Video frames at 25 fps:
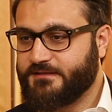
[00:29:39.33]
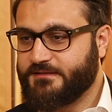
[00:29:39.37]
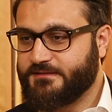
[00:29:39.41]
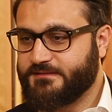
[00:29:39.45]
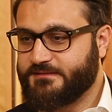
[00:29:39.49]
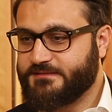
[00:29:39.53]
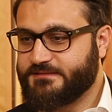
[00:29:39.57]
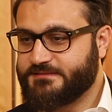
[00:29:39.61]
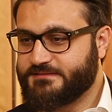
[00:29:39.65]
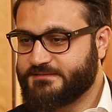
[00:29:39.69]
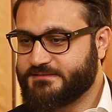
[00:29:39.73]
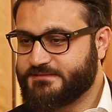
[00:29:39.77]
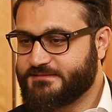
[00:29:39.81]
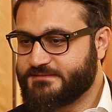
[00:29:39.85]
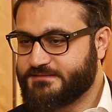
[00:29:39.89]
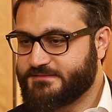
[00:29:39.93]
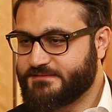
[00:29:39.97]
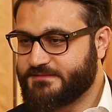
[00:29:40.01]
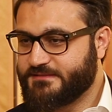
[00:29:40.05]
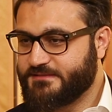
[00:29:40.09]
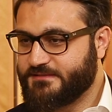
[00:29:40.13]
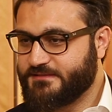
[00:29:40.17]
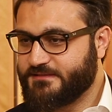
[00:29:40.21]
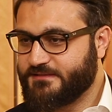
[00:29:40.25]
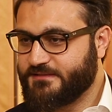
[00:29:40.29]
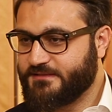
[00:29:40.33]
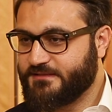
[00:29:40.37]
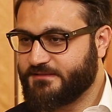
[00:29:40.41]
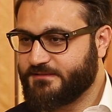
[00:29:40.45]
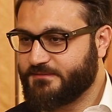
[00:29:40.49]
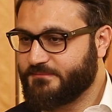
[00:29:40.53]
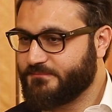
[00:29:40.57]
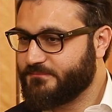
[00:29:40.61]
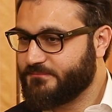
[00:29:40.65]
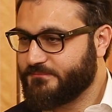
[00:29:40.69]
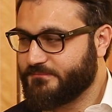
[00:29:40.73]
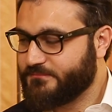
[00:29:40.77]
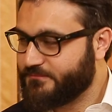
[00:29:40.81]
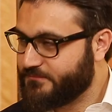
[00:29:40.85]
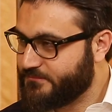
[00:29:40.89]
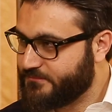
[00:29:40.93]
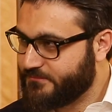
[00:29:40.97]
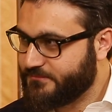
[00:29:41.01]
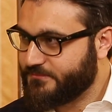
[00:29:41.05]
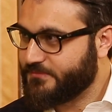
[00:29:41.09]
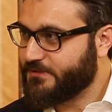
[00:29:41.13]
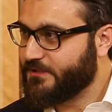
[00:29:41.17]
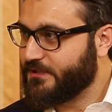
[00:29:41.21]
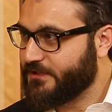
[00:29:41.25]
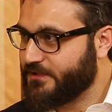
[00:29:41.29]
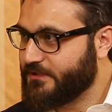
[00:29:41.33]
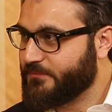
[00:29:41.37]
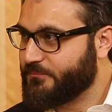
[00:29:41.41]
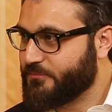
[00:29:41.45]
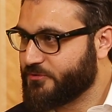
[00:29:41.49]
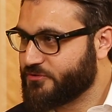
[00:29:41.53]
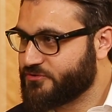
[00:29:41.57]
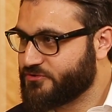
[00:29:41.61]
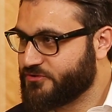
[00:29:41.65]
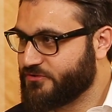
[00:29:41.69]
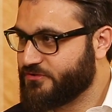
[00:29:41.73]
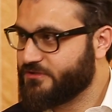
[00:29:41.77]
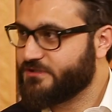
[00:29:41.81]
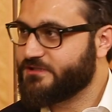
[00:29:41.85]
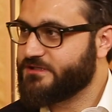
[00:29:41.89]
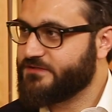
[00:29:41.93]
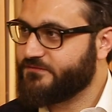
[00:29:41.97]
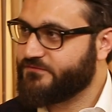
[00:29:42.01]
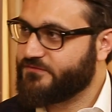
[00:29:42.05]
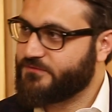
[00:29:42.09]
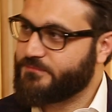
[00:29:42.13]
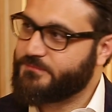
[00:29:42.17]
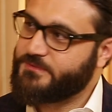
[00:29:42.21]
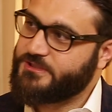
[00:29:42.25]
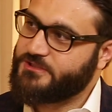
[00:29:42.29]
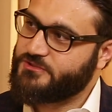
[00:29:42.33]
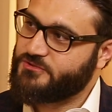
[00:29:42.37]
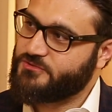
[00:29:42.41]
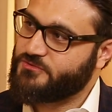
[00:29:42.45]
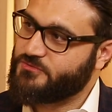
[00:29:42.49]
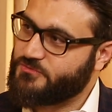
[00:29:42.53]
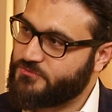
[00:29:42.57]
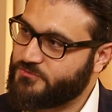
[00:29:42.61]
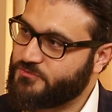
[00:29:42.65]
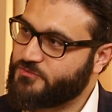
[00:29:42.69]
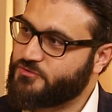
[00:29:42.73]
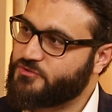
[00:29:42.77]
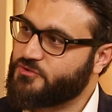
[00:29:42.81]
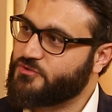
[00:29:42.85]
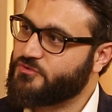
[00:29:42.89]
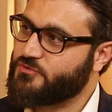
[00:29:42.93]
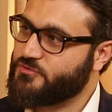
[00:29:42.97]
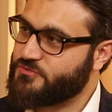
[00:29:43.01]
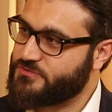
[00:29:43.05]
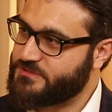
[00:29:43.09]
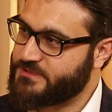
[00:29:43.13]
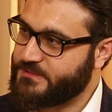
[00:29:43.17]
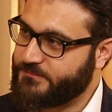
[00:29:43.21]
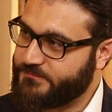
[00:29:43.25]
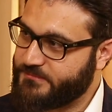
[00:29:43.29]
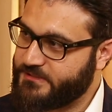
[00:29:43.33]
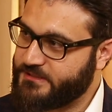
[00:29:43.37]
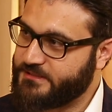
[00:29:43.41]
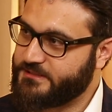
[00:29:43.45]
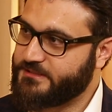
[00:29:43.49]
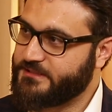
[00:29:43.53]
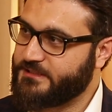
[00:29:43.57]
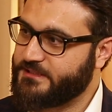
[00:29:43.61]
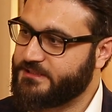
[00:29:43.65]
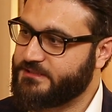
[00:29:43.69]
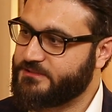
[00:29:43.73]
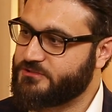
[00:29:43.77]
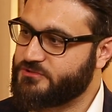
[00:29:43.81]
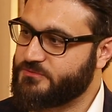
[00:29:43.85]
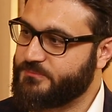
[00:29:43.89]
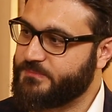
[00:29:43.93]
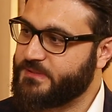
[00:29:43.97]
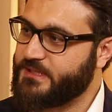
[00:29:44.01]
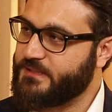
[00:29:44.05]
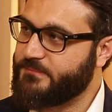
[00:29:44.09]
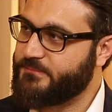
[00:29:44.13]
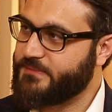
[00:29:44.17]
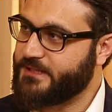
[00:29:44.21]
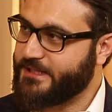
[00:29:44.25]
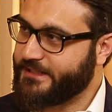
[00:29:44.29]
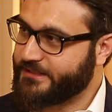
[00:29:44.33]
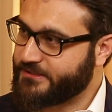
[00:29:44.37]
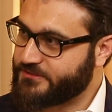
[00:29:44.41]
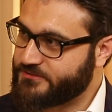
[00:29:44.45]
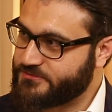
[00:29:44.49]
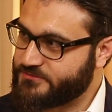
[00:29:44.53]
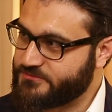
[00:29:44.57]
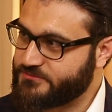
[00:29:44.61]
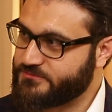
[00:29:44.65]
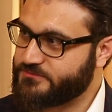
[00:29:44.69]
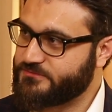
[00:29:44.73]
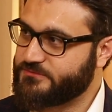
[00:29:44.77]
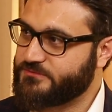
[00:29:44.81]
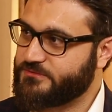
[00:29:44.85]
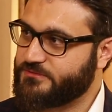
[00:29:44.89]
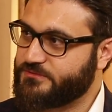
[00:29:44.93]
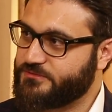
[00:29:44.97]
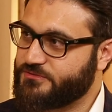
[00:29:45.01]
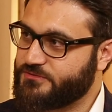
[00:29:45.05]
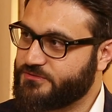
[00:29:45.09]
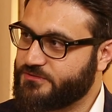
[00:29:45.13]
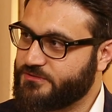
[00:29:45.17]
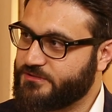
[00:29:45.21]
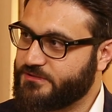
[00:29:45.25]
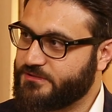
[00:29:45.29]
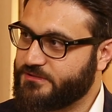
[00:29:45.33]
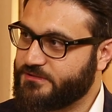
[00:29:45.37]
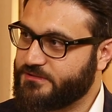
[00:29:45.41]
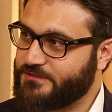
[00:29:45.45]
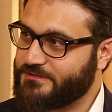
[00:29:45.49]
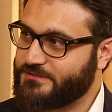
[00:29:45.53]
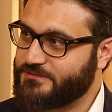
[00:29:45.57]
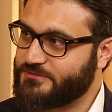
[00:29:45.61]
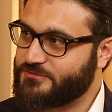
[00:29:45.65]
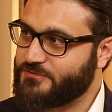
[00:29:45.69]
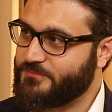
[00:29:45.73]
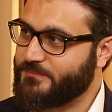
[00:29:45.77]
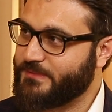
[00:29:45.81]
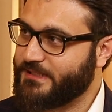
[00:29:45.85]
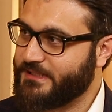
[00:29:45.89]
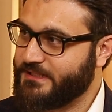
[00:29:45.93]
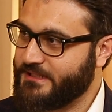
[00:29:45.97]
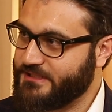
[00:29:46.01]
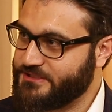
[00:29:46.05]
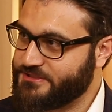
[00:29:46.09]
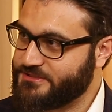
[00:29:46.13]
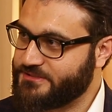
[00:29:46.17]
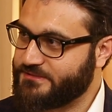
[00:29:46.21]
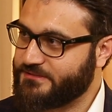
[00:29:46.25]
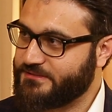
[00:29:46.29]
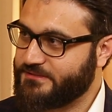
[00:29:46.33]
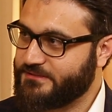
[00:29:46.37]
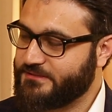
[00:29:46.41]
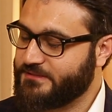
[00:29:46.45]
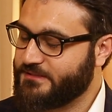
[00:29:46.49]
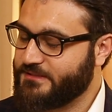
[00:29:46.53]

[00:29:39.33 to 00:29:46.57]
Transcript: This is an opportunity for me to do something and to pay back to my nation.